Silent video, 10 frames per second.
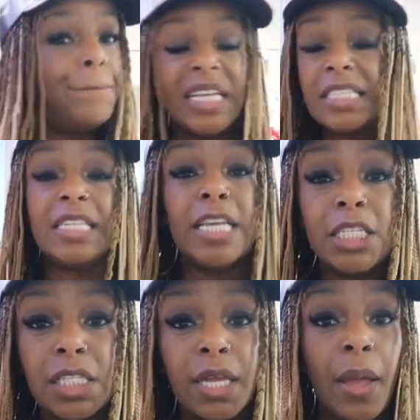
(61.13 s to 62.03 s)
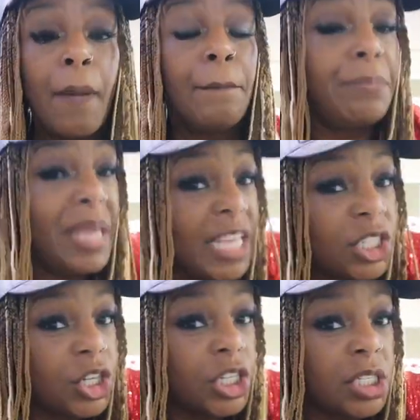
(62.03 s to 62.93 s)
business
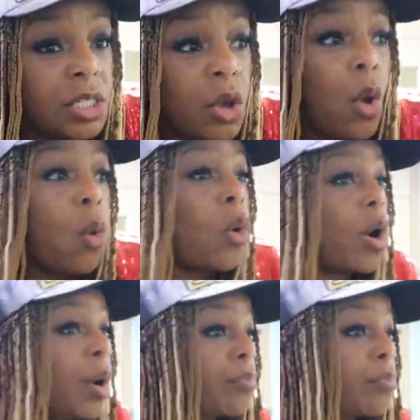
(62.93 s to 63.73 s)
pitches or